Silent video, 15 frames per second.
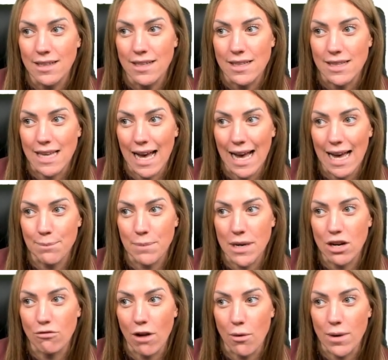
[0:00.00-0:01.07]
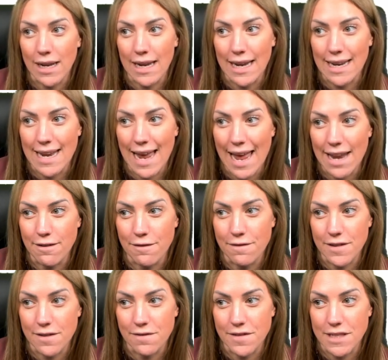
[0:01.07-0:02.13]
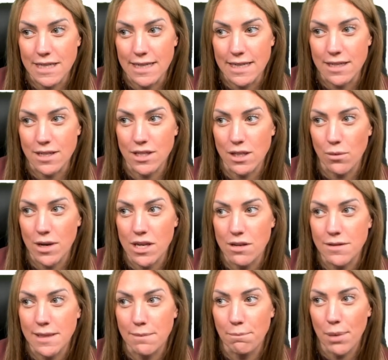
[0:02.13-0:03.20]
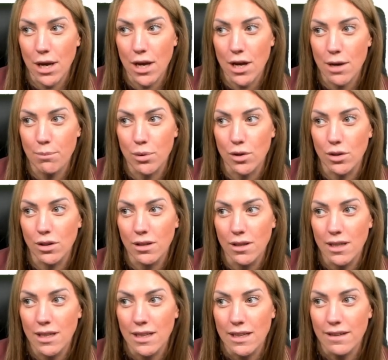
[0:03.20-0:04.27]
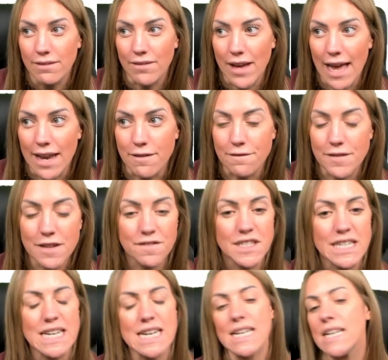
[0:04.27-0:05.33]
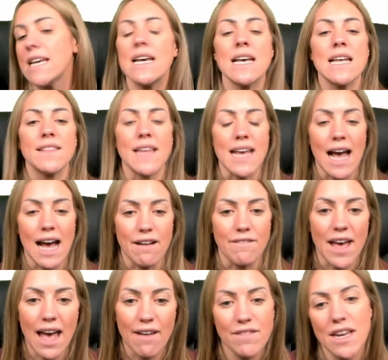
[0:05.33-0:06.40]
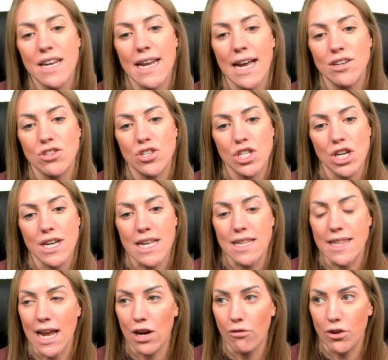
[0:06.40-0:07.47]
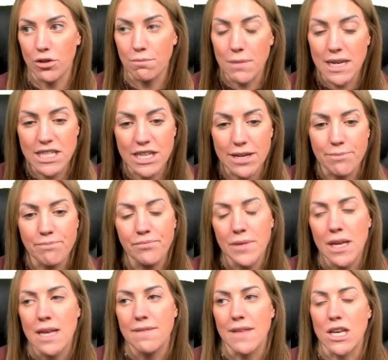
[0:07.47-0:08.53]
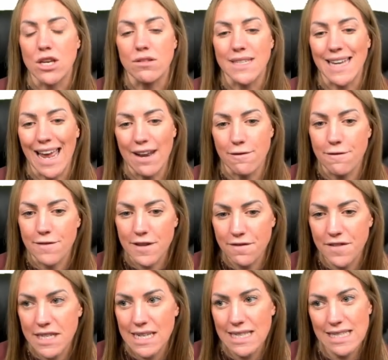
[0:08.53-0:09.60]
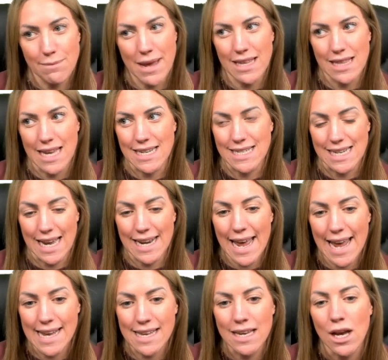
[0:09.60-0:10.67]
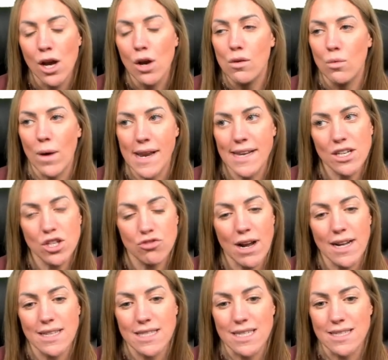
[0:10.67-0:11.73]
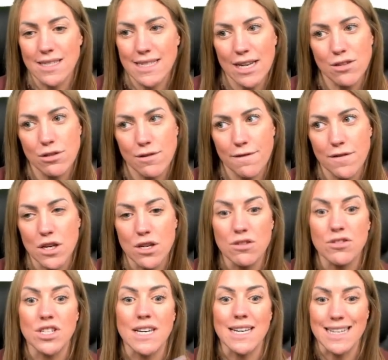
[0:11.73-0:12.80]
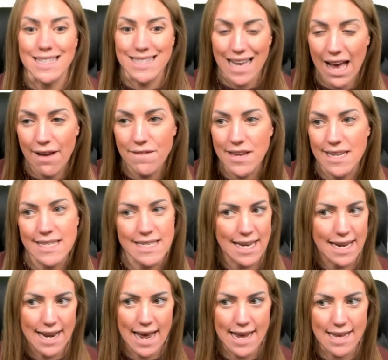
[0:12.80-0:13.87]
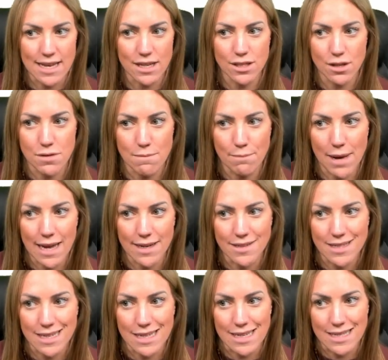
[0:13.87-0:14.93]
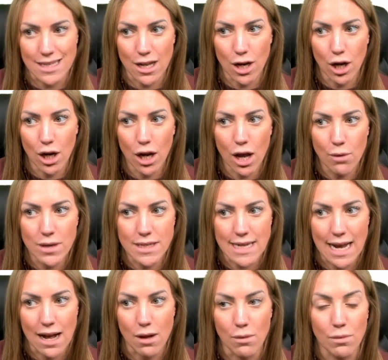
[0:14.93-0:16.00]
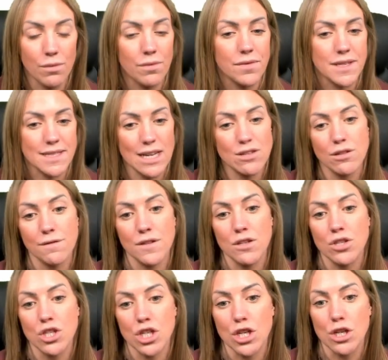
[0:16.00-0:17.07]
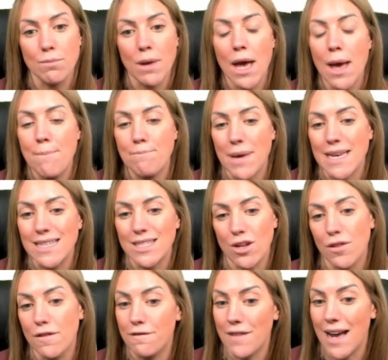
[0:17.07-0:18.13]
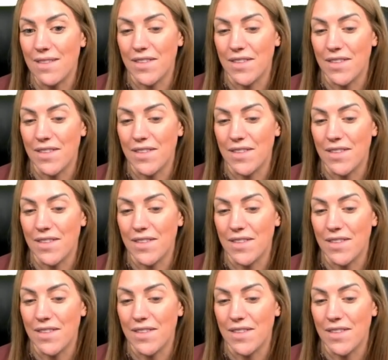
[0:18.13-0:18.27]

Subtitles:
that had been growing in N15. So we're using purple for N15, they have heavier nitrogen in their growth medium. They're using N15 to make their DNA. When extracted and centrifuged, it's heavier DNA. So the band is lower down the centrifuge tube based on the fact